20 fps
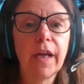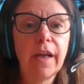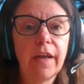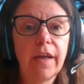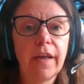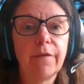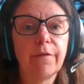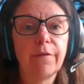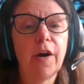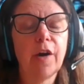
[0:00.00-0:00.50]

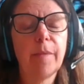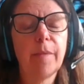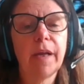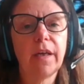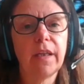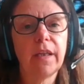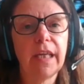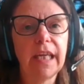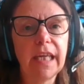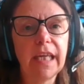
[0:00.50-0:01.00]

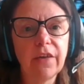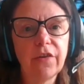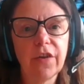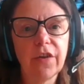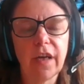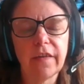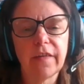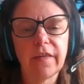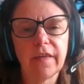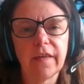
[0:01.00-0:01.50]
environmental
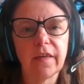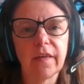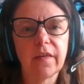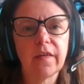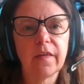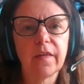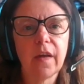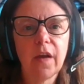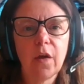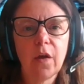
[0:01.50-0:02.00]

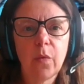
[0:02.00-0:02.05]
injustice